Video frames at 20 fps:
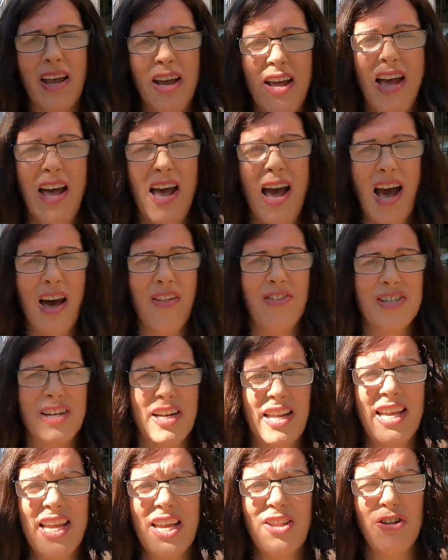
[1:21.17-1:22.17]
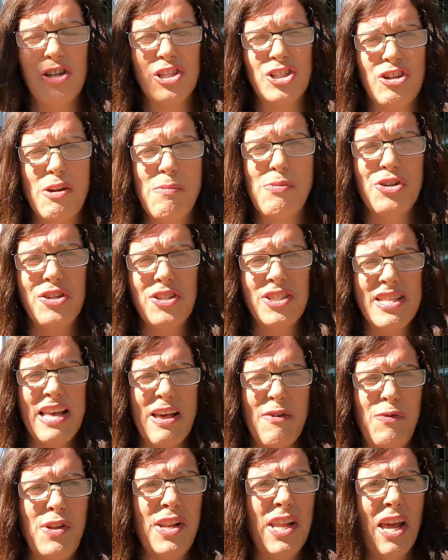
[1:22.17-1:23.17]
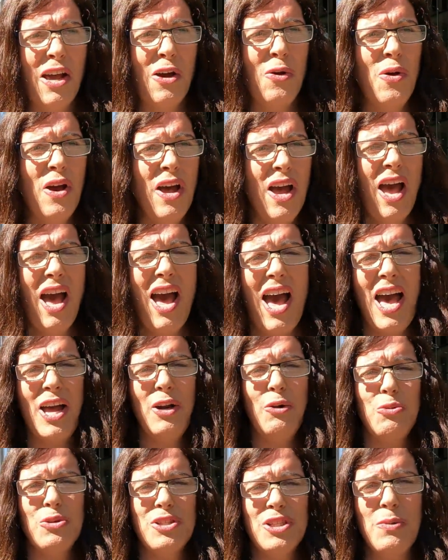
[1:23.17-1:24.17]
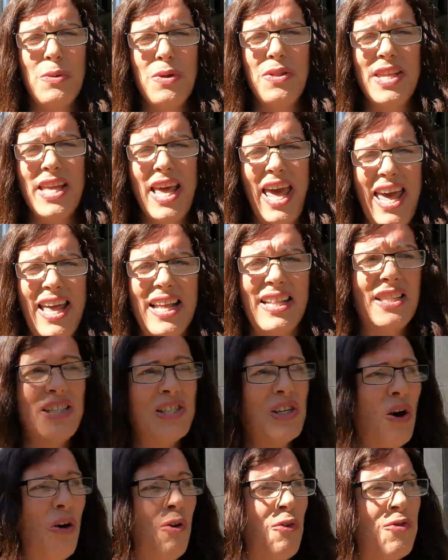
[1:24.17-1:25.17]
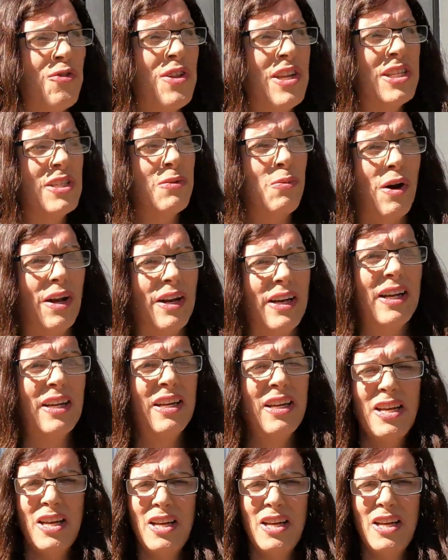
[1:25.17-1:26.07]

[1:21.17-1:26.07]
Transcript: And there's a link in the description to that video and also at the end of this one.